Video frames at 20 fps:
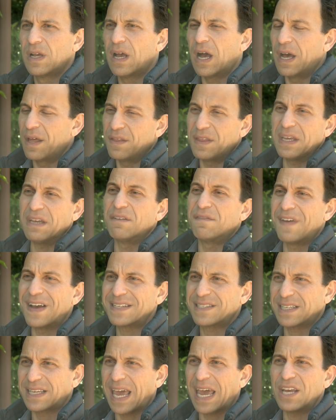Uh, the
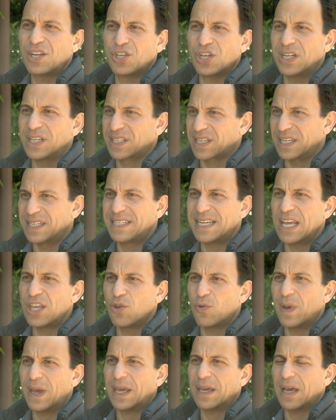investigation is
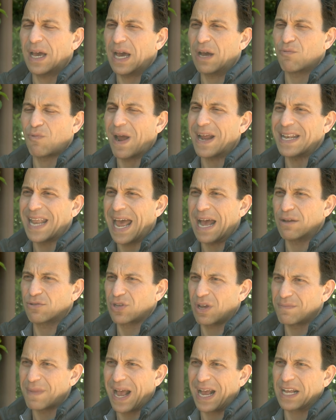continuing uh, right now,
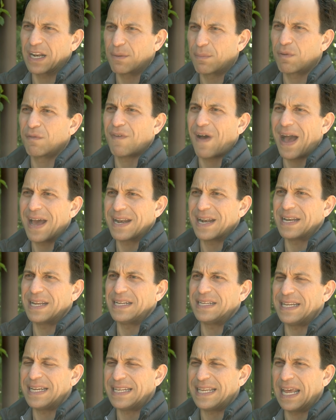so I'm not going to provide
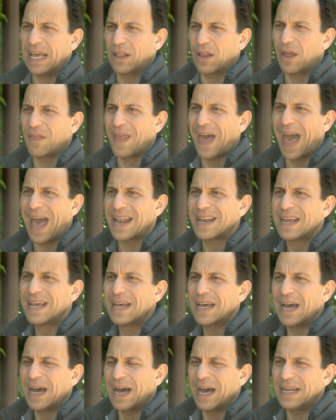any detail on that.
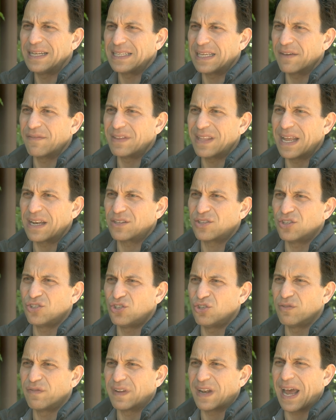Uh, and given that it's a
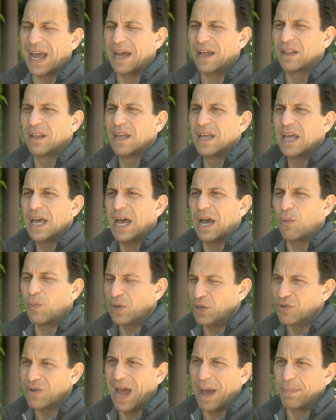juvenile, uh,
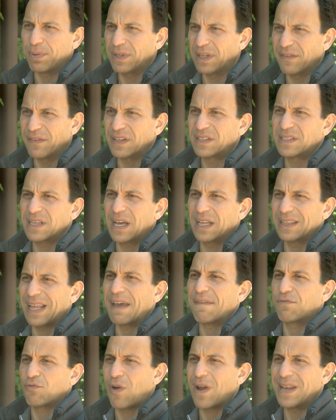we do not believe it's uh,
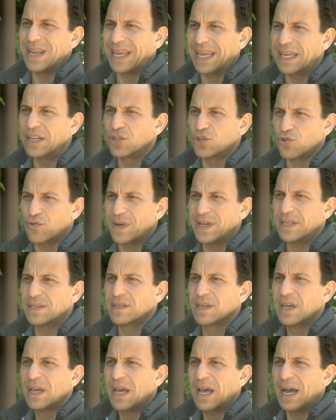life-threatening
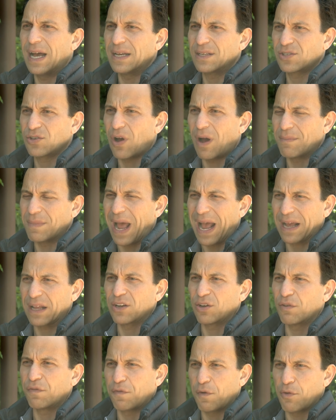injuries, uh, so I'm not
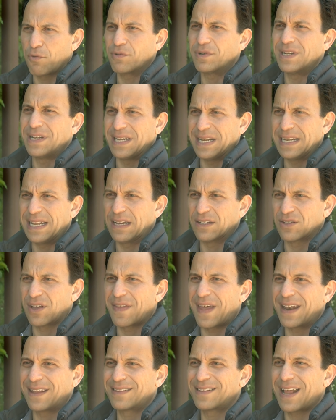going to go further into details
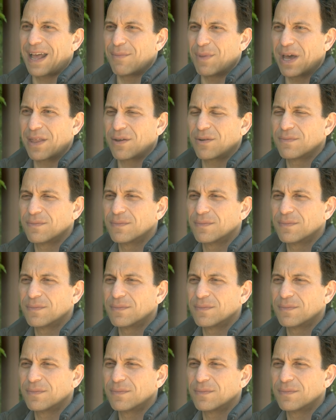on that at the time either.